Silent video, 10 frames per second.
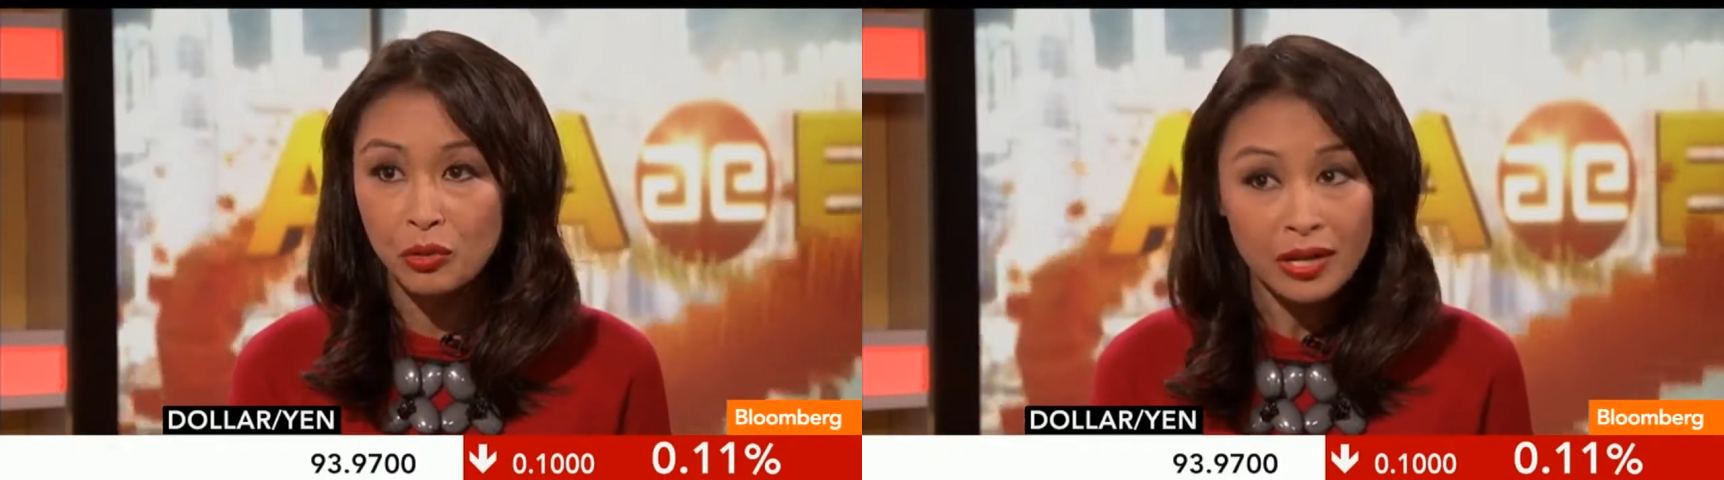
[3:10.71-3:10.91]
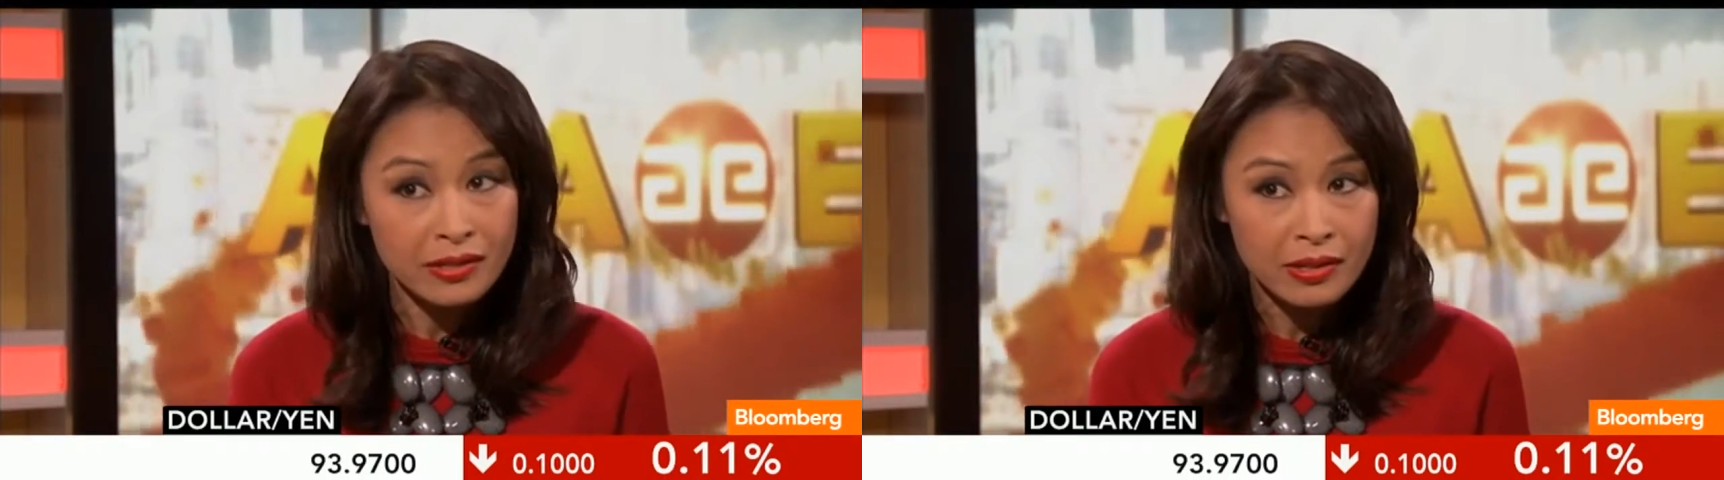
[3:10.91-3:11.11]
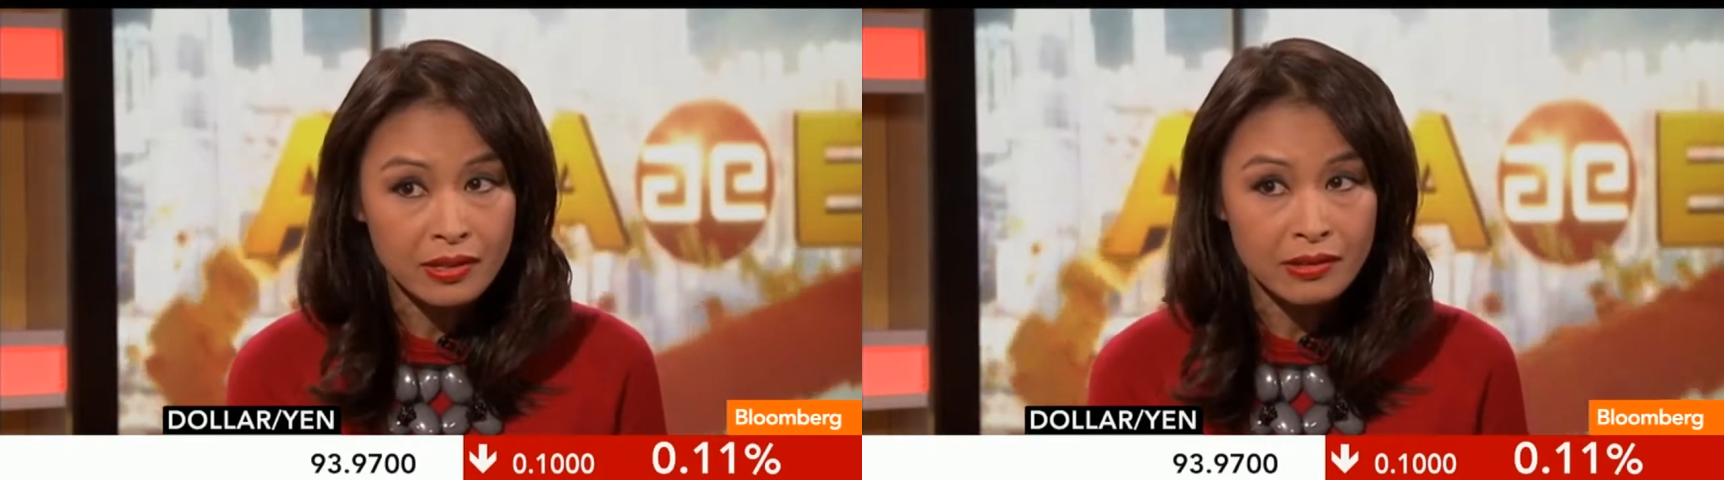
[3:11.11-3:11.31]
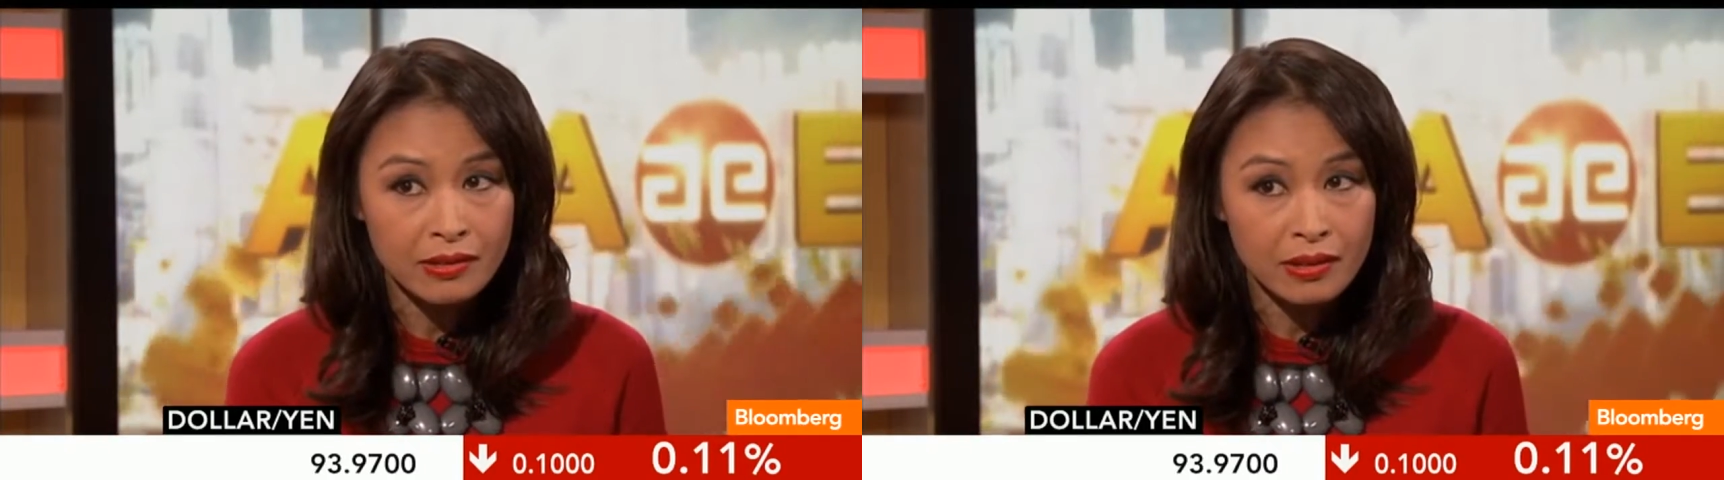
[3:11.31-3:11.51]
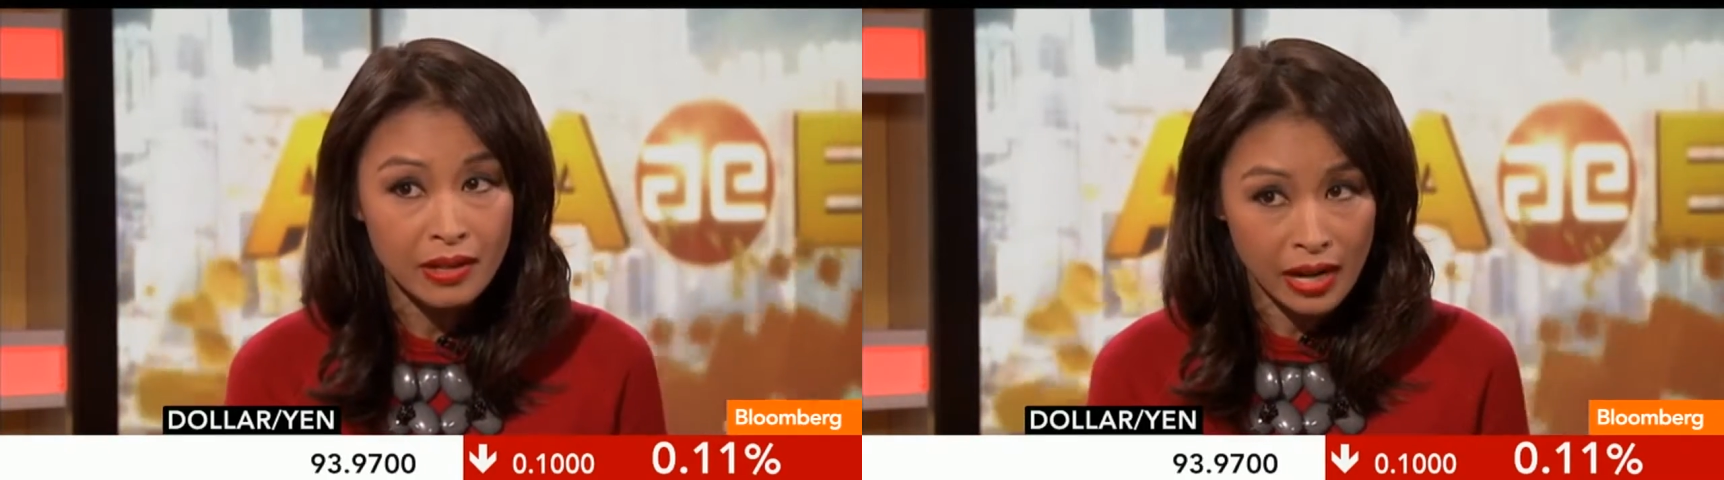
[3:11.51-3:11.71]
crises
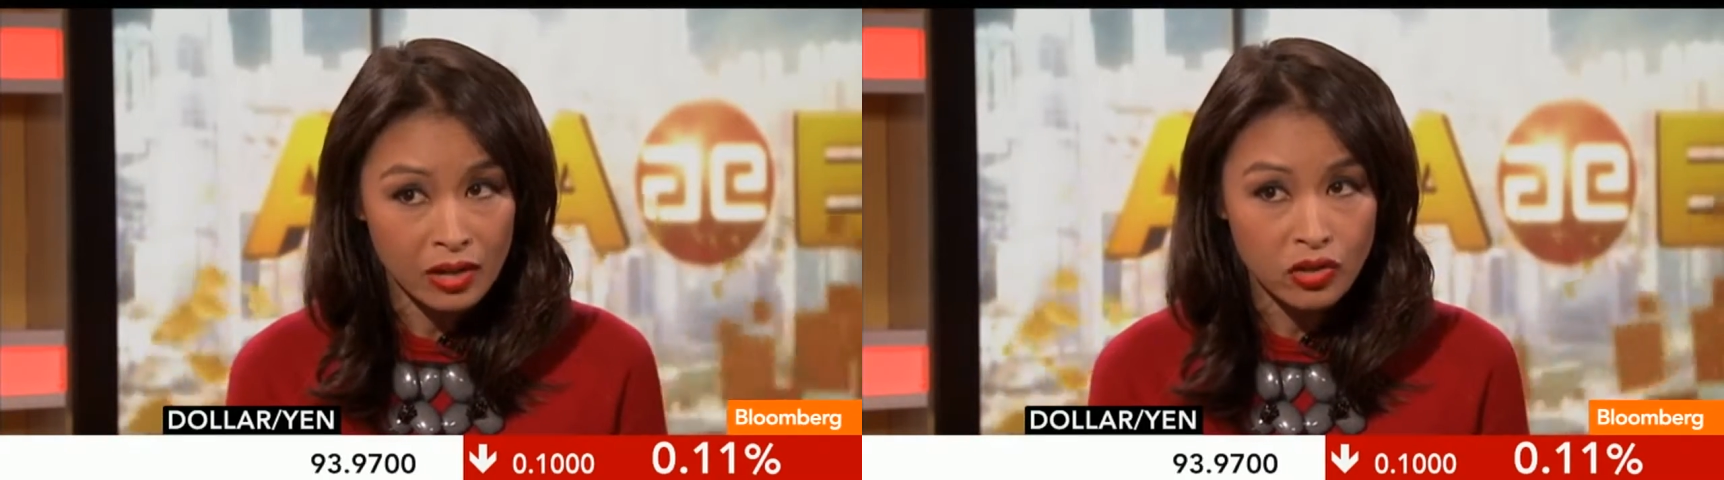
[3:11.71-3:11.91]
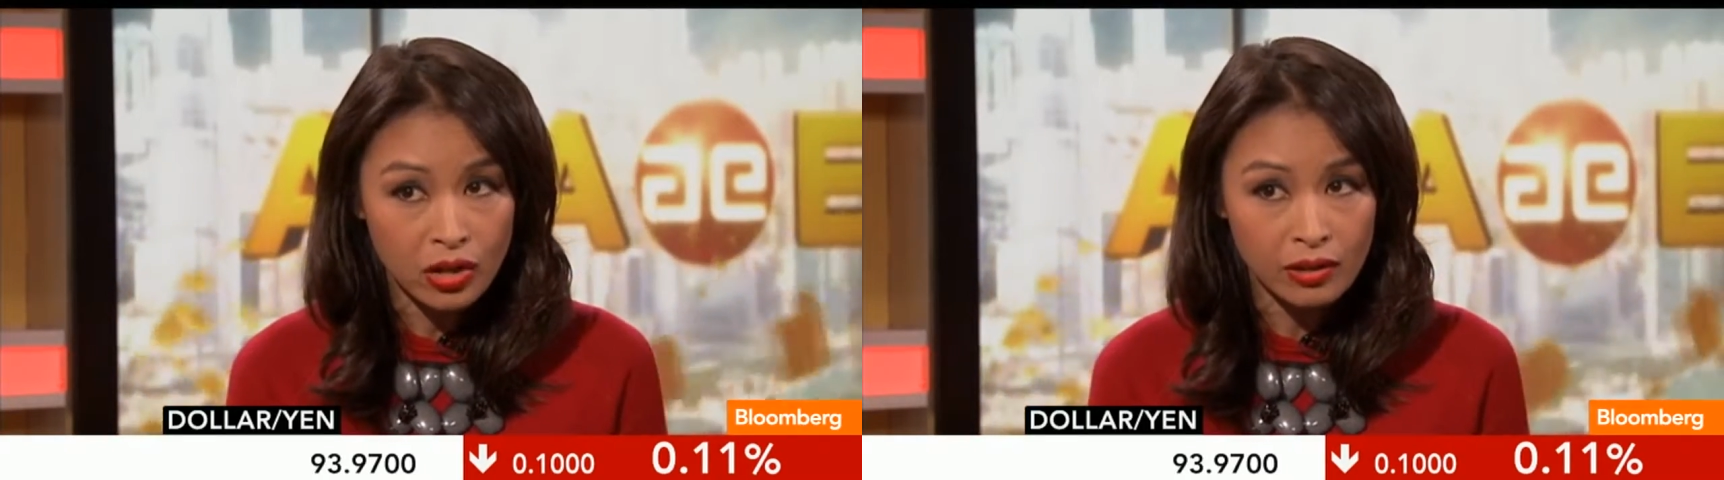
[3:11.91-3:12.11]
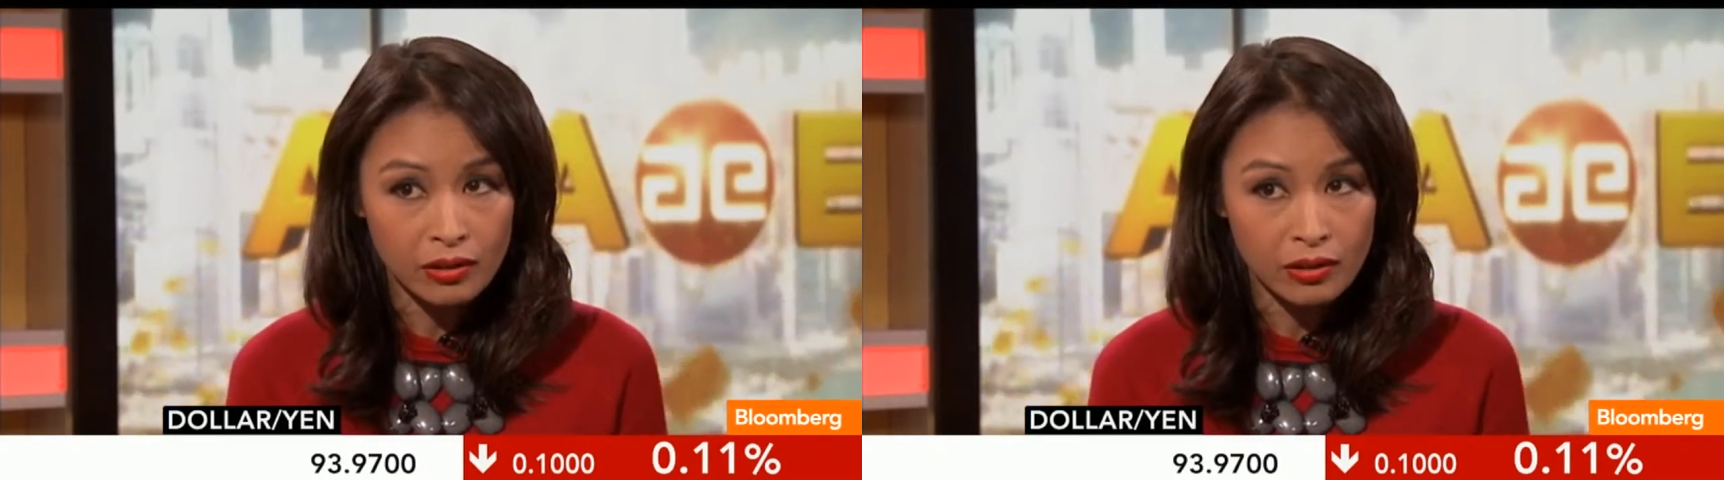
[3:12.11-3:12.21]
in Asia?